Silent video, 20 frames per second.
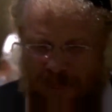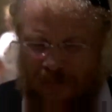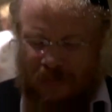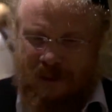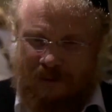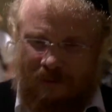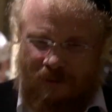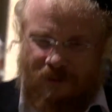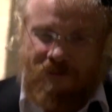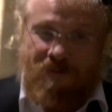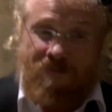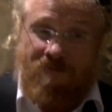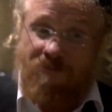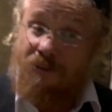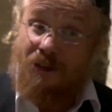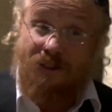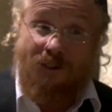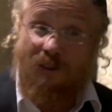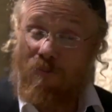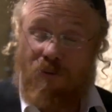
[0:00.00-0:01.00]
Kabbalah does
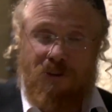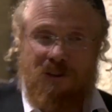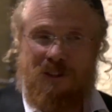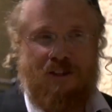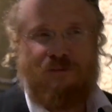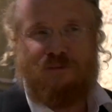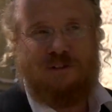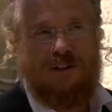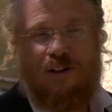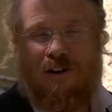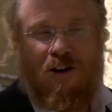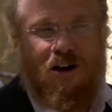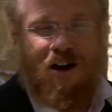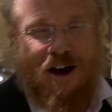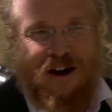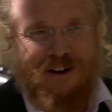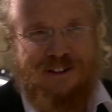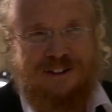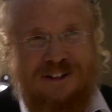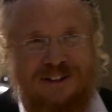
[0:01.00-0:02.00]
not doesn't believe in
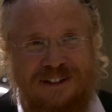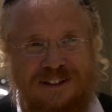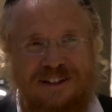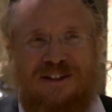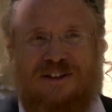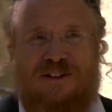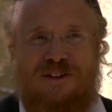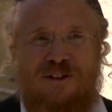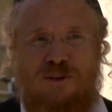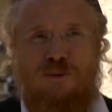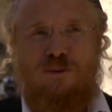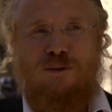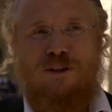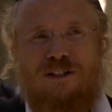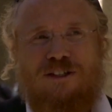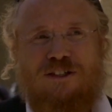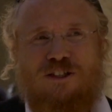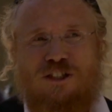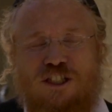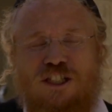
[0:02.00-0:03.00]
God. The
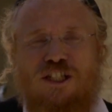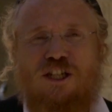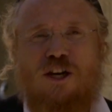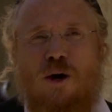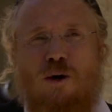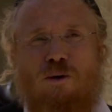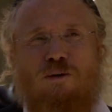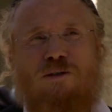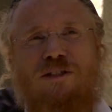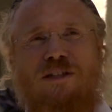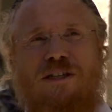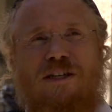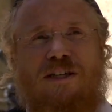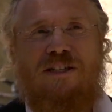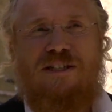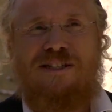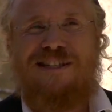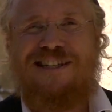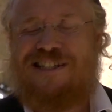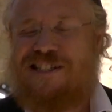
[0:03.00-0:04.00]
word G O
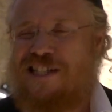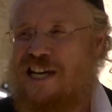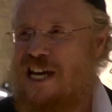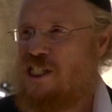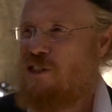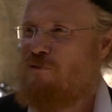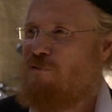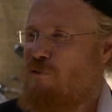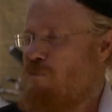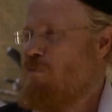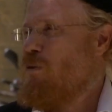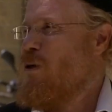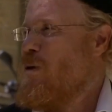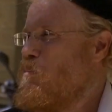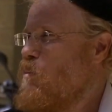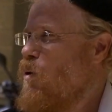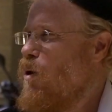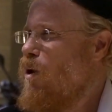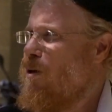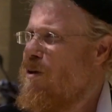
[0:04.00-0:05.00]
D suggests for
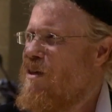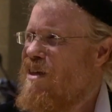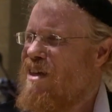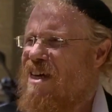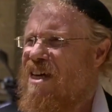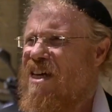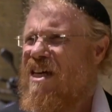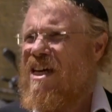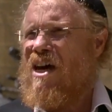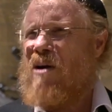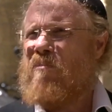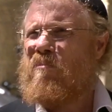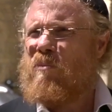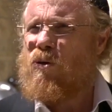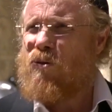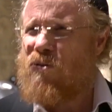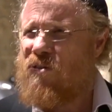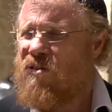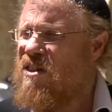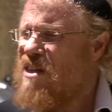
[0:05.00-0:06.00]
people a
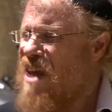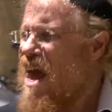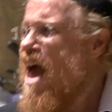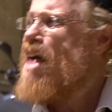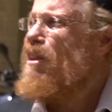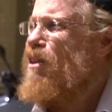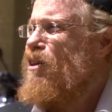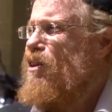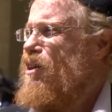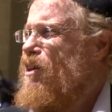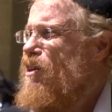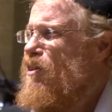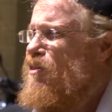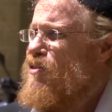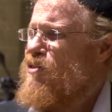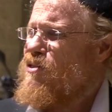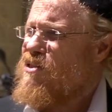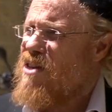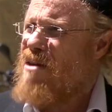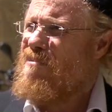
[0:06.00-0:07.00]
personality,
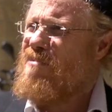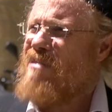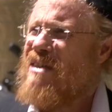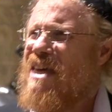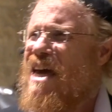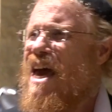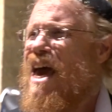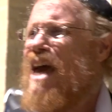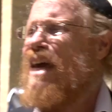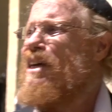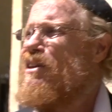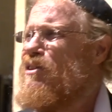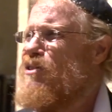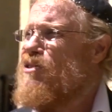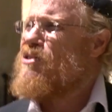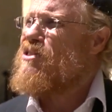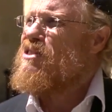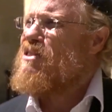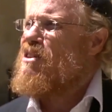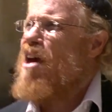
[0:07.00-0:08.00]
some guy in
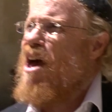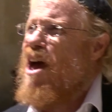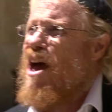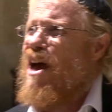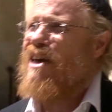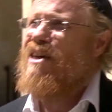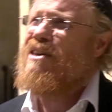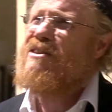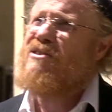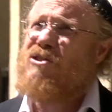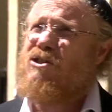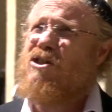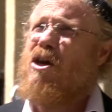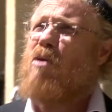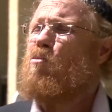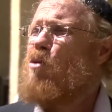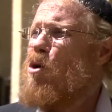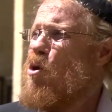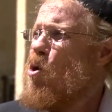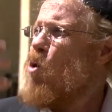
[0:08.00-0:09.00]
the sky
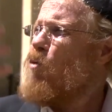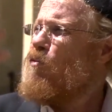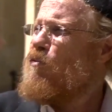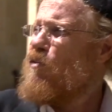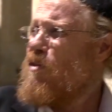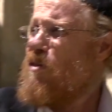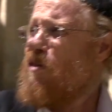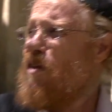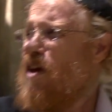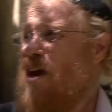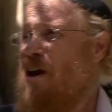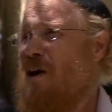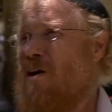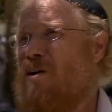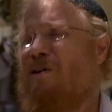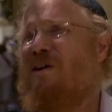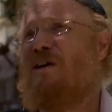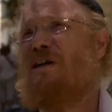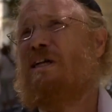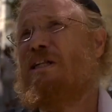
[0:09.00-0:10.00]
somewhere over there